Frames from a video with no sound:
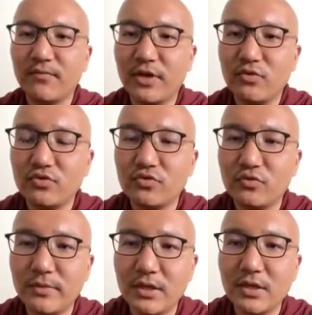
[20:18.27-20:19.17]
There used to
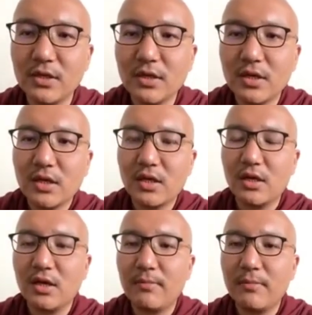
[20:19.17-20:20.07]
be
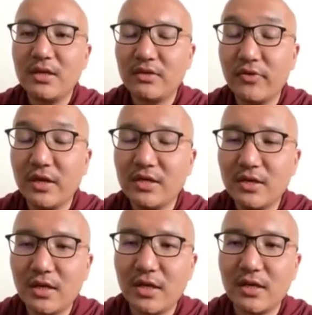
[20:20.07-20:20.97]
uh, many great
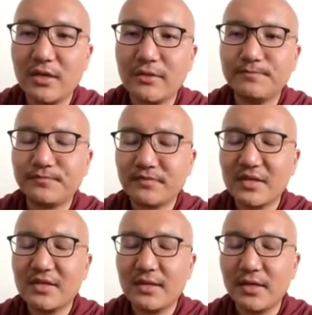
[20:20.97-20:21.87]
uh,
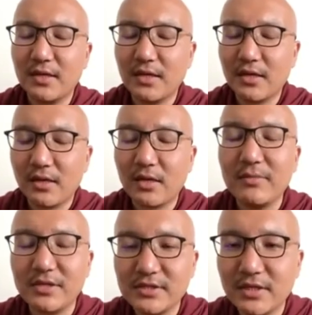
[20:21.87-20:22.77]

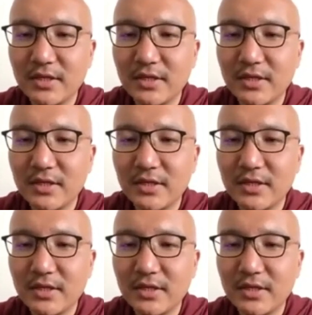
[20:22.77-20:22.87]
hermits